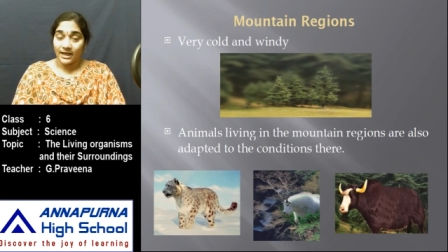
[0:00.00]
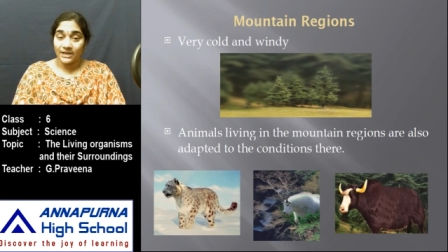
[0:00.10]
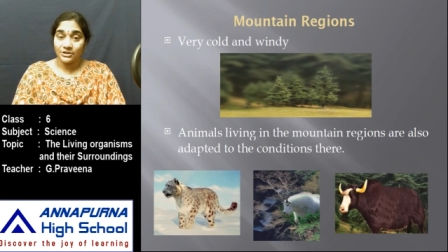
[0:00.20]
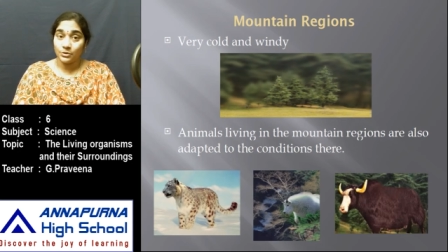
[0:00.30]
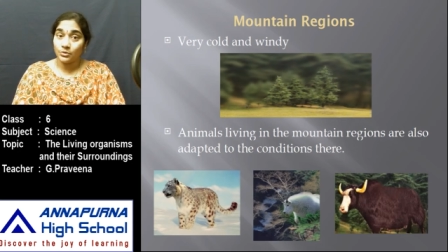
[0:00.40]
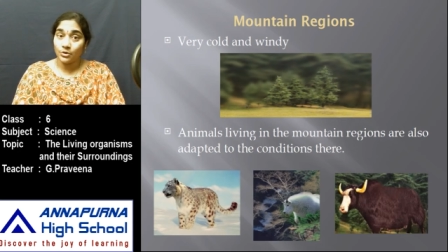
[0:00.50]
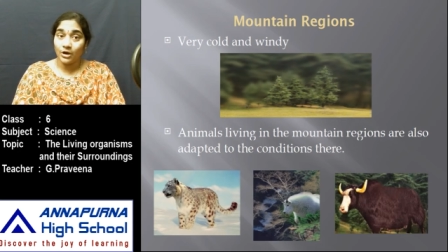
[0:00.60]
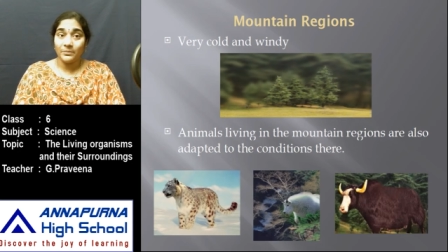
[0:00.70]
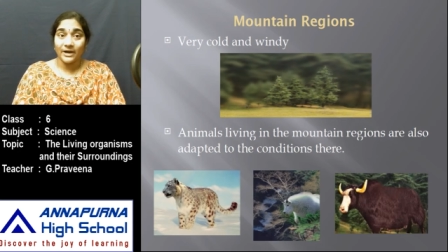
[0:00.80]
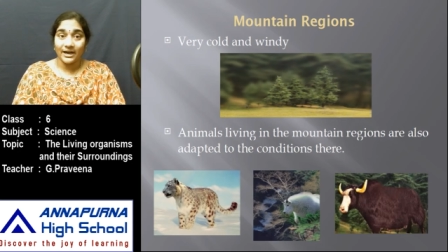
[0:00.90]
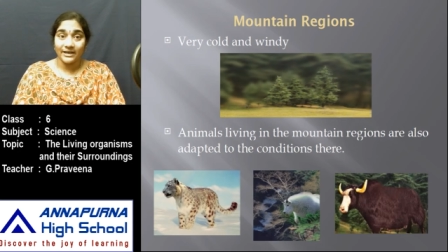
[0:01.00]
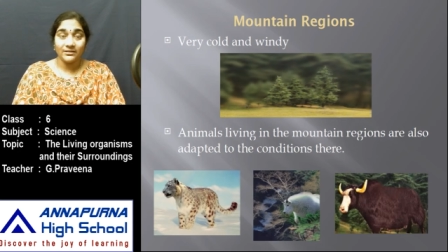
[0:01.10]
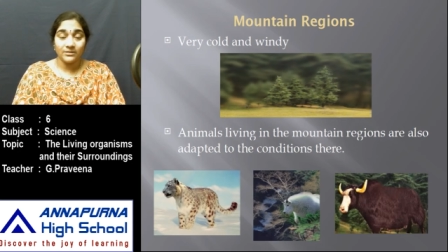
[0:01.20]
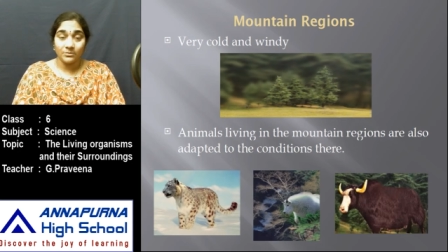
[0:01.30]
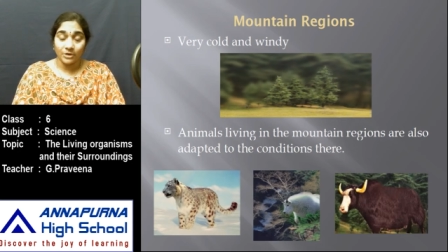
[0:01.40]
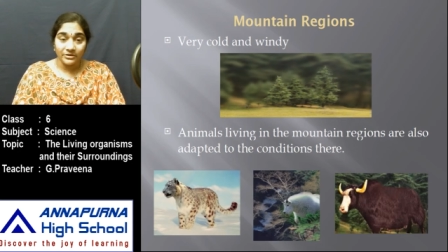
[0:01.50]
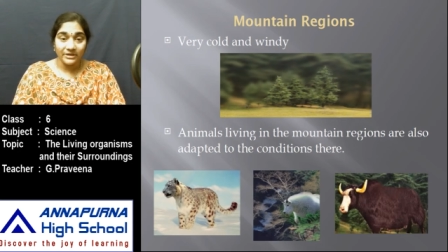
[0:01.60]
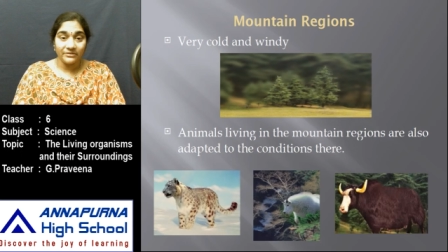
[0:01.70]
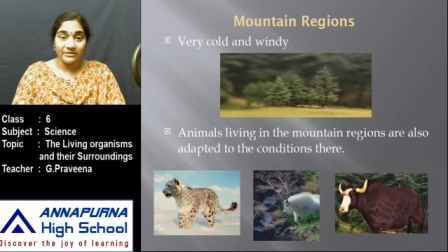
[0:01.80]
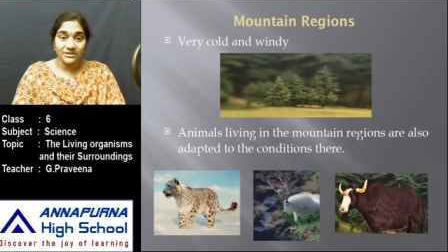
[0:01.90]
As you go up high in the
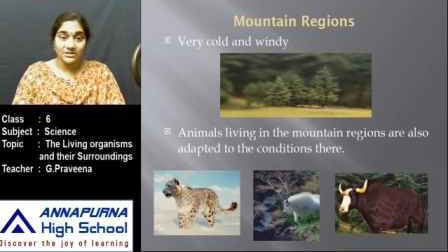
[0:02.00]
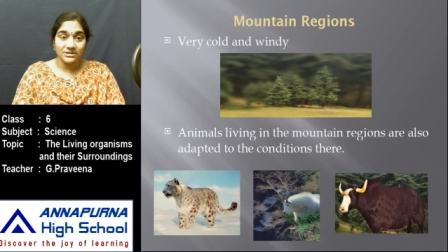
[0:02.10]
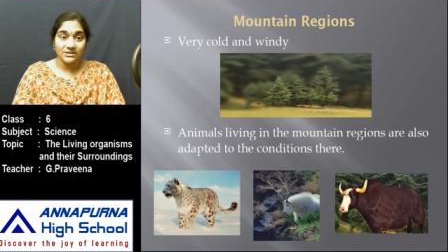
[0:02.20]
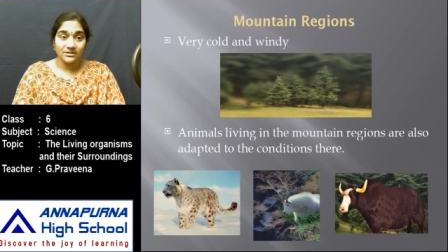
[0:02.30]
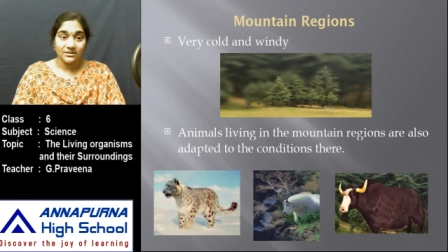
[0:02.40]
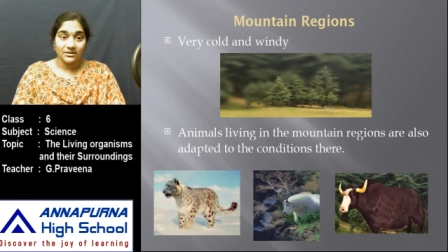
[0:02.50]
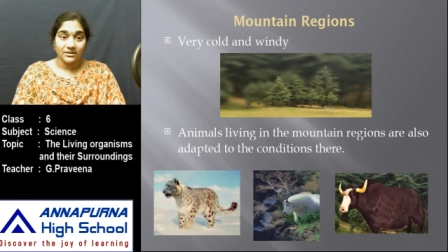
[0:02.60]
mountain regions,